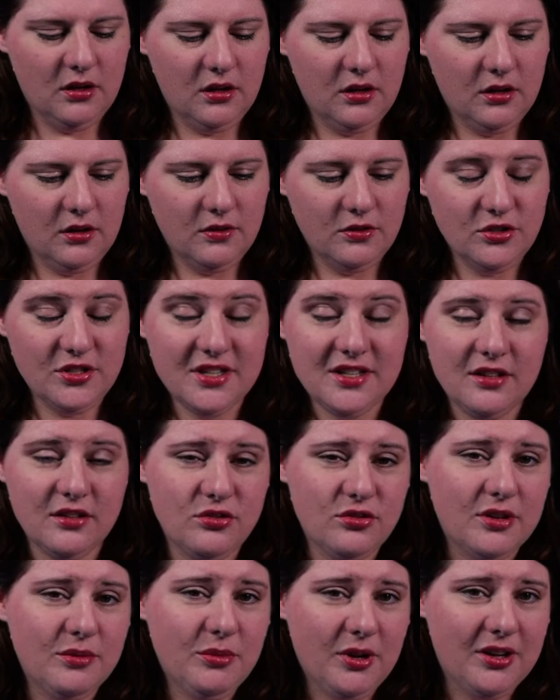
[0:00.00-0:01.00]

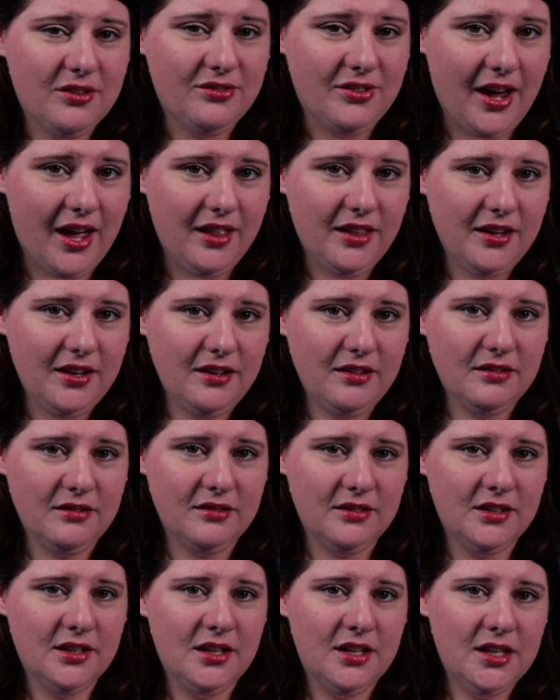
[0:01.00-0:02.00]
Dreamlight Valley.
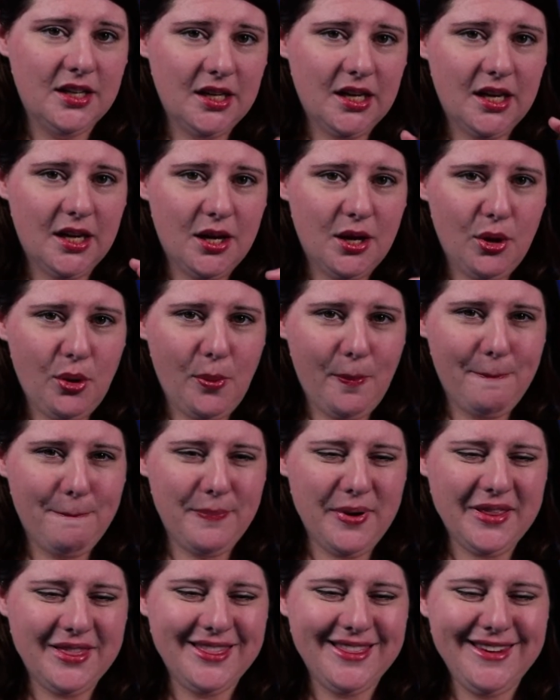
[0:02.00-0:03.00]
But
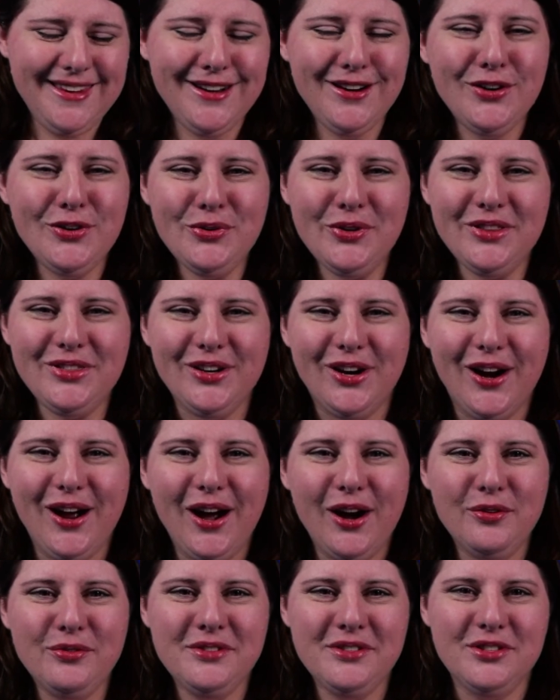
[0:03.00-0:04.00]
you know what? Their
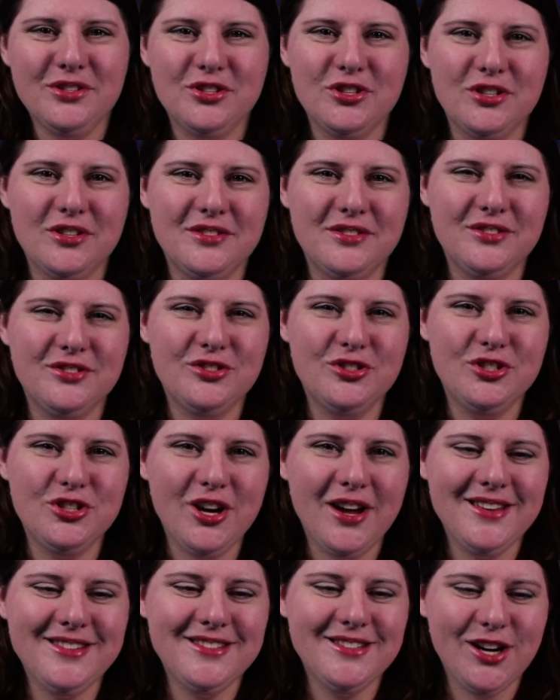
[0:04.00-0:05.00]
houses
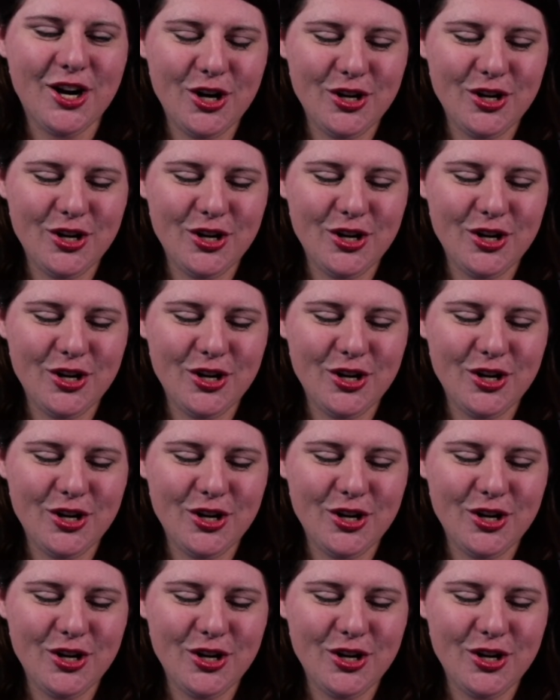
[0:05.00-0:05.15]
just aren't